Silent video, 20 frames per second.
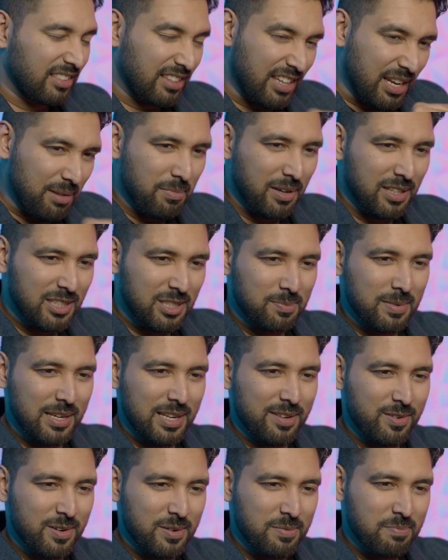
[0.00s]
3 months
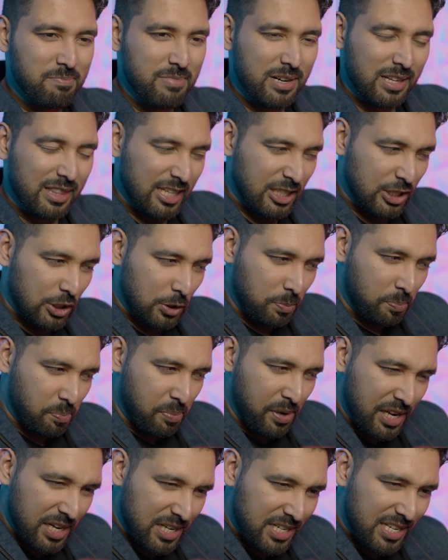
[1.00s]
believer, but their
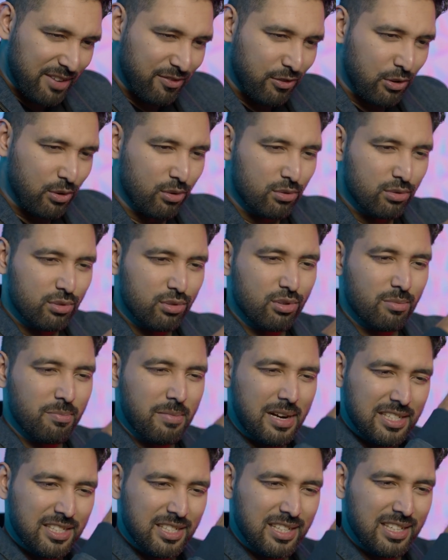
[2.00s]
spirit have grown so
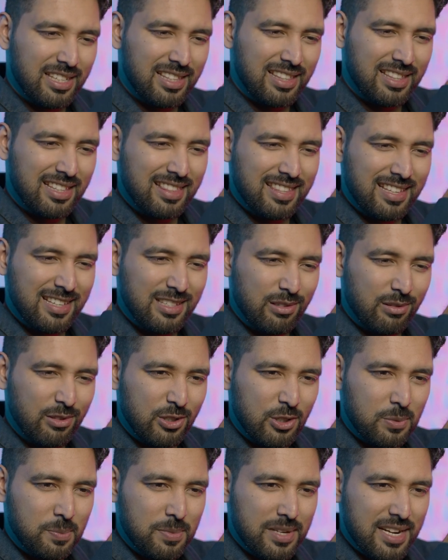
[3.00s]
much in the things
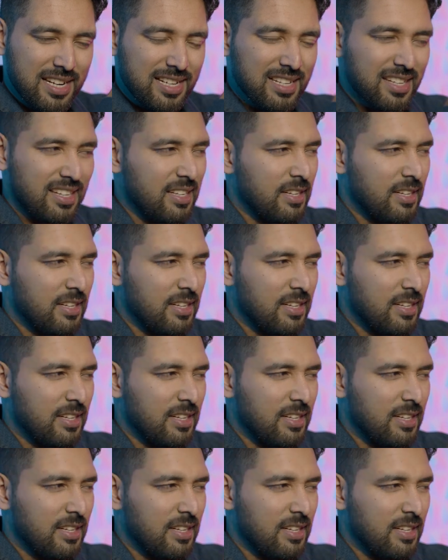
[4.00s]
of the spirit.